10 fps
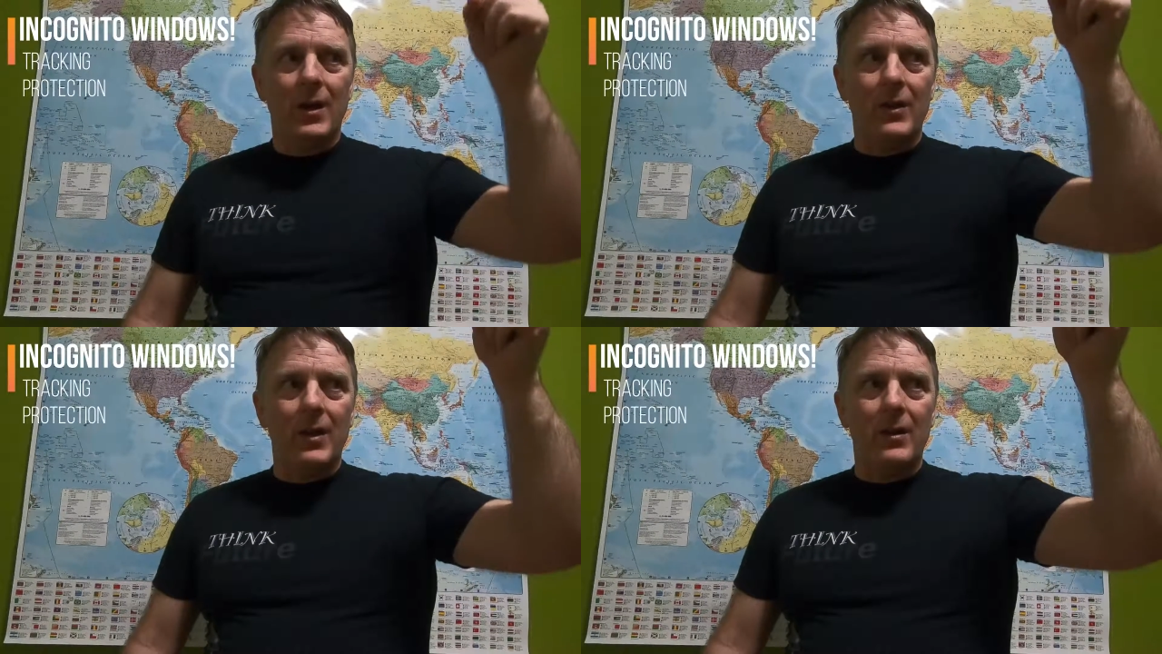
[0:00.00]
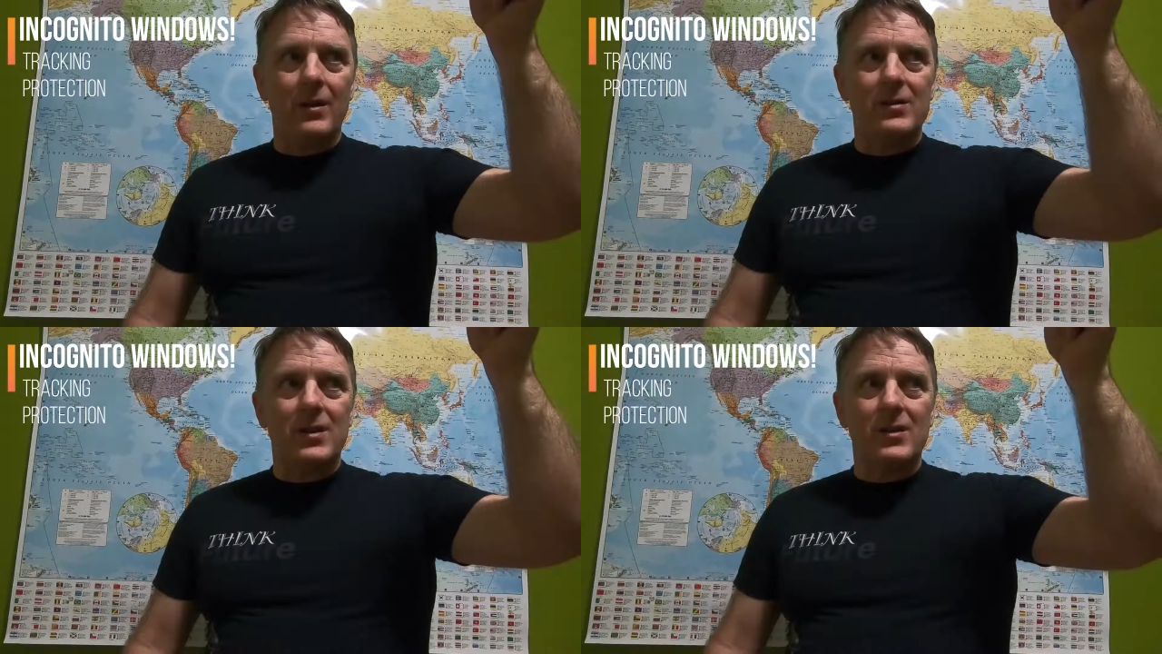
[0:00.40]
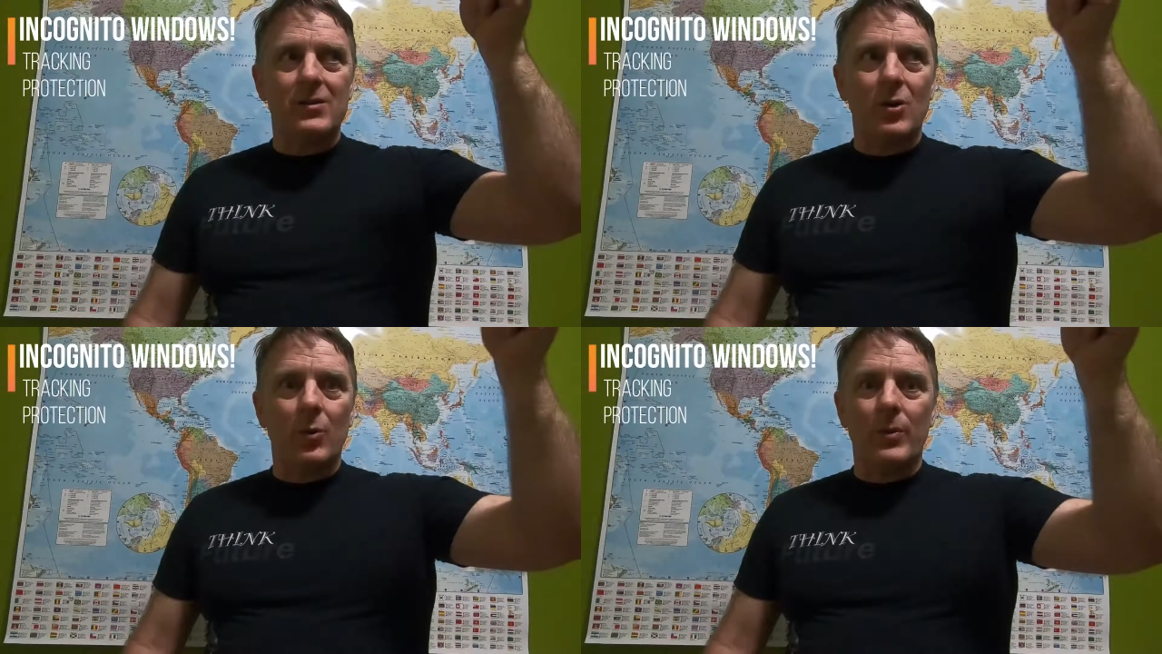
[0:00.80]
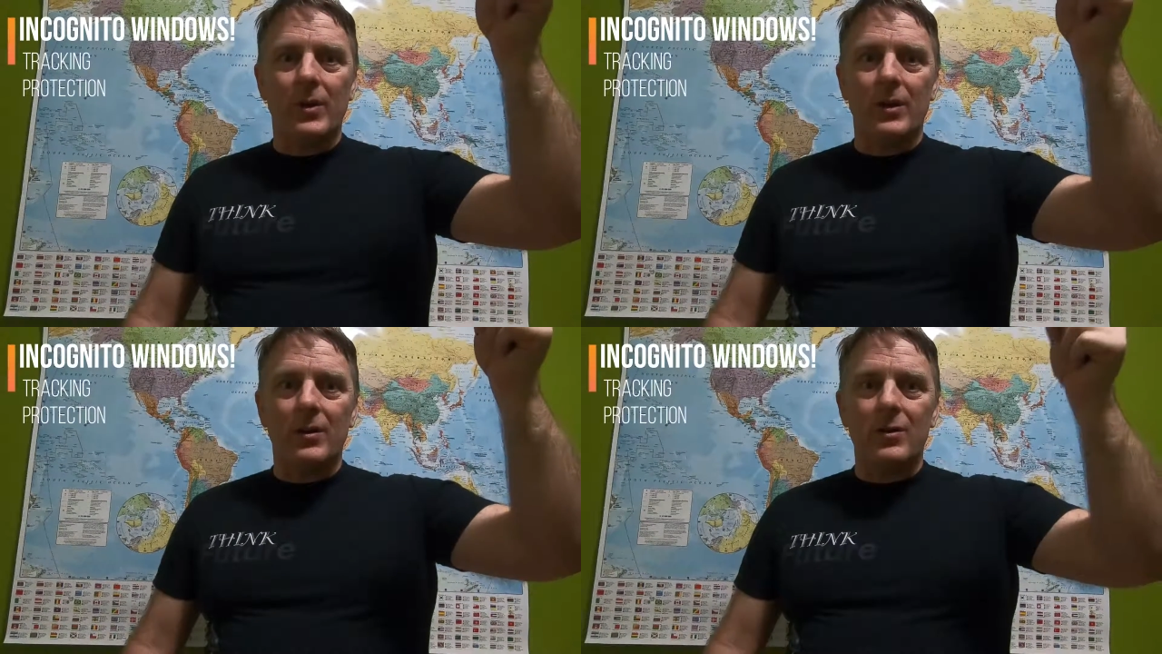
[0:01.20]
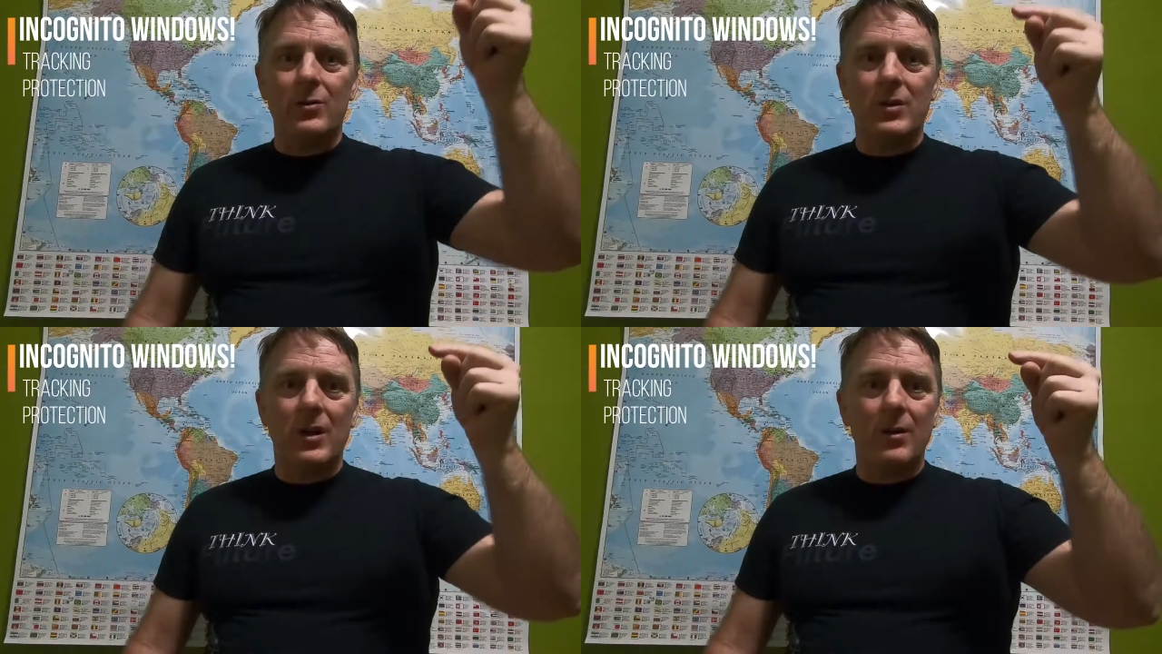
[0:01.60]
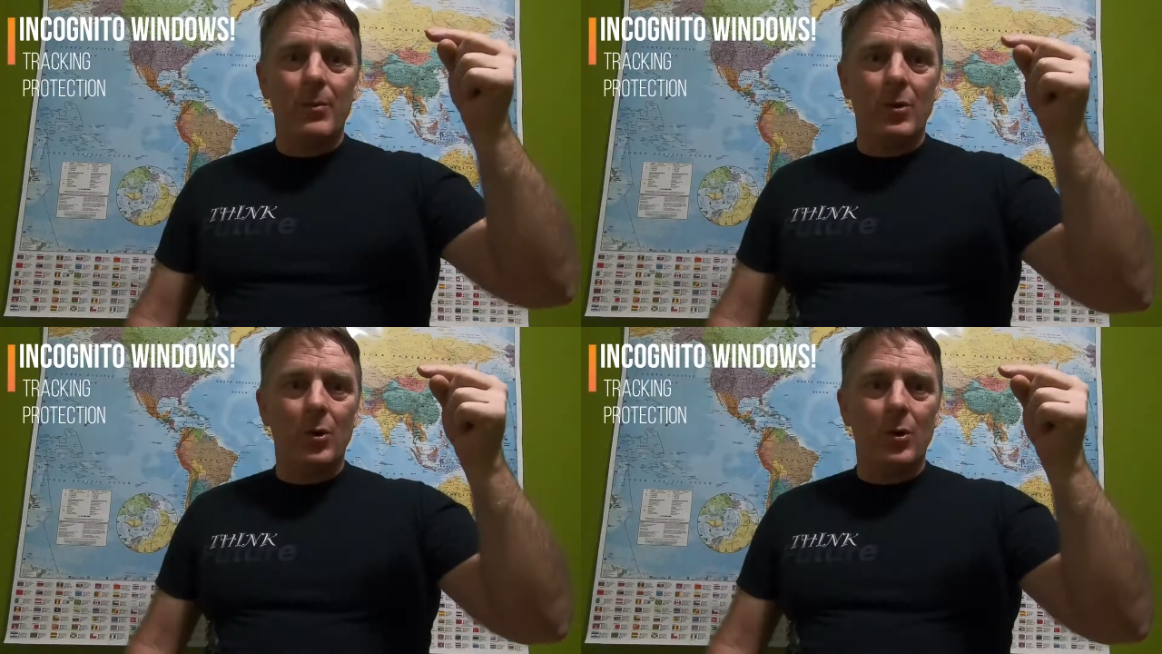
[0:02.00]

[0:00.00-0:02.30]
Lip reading: and then it says open link in new tab,